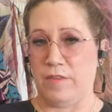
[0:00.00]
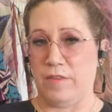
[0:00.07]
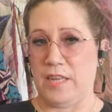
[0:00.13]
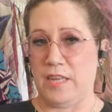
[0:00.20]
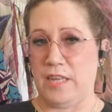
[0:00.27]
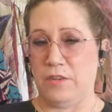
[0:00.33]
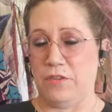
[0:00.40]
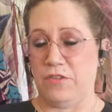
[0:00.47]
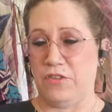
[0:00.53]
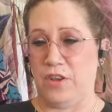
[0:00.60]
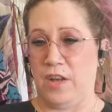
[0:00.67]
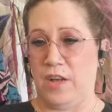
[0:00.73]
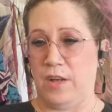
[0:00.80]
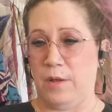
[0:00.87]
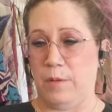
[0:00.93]
of each
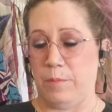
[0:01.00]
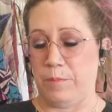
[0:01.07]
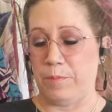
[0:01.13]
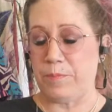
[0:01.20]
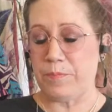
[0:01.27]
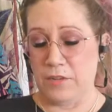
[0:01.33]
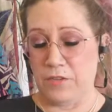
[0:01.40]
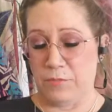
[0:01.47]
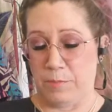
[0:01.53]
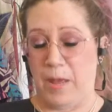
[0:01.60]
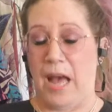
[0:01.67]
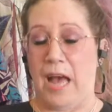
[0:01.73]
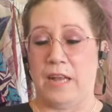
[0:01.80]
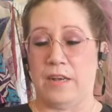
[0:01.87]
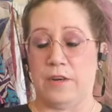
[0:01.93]

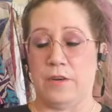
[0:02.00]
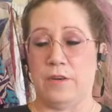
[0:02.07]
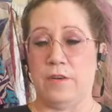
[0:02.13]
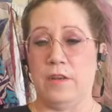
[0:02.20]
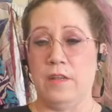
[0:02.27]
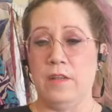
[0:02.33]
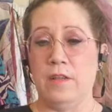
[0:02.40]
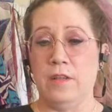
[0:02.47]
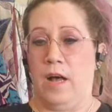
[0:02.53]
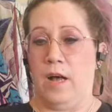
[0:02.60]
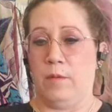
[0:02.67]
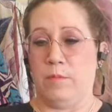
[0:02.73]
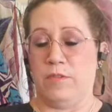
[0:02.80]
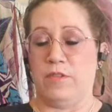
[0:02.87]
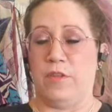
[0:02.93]
pattern,
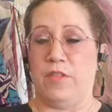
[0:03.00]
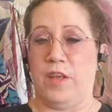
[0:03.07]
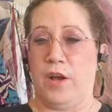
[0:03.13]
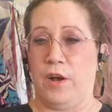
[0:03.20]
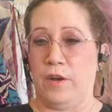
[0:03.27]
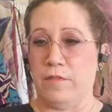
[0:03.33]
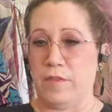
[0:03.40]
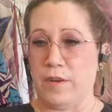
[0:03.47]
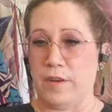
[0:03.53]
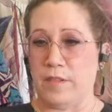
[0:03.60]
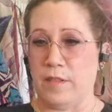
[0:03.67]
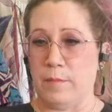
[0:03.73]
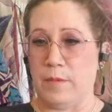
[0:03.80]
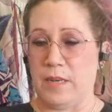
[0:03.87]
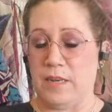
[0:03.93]
so they are very
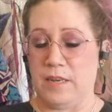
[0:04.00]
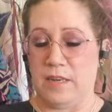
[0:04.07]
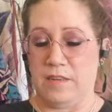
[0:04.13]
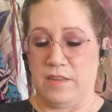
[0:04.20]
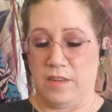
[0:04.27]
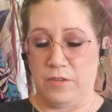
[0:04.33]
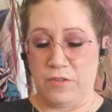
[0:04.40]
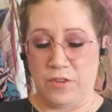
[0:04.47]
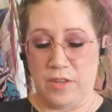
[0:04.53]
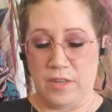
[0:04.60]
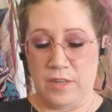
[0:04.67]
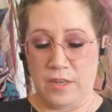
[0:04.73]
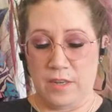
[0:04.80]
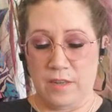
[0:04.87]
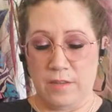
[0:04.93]
limited
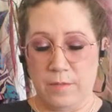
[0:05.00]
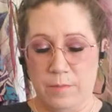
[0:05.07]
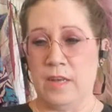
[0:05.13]
edition.